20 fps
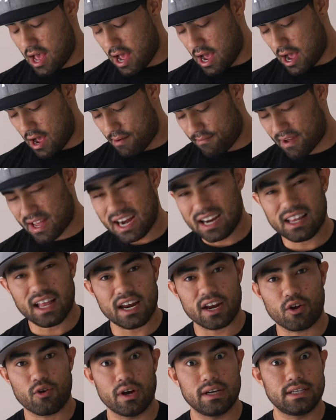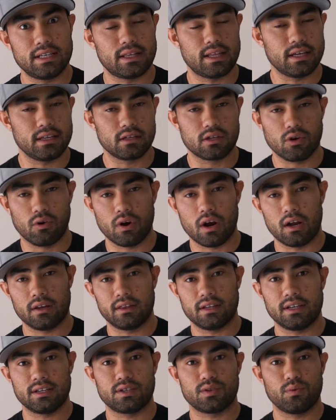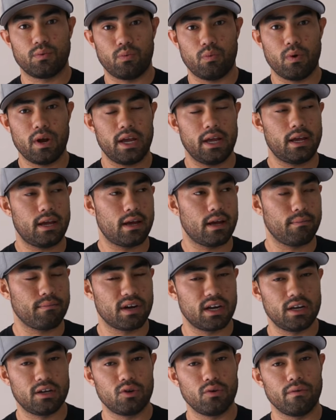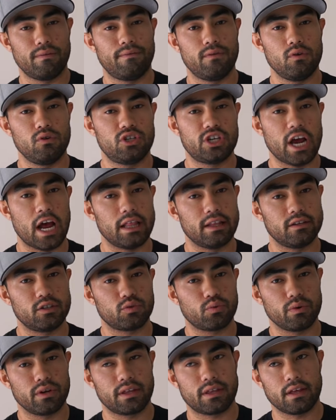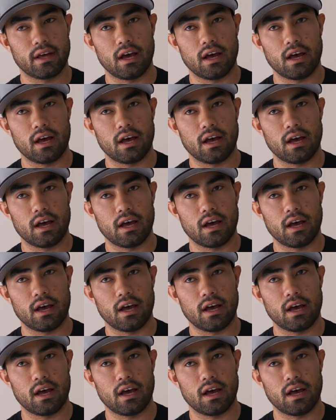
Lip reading: I got a lot of crazy things going on this week. I'm gonna do a food challenge with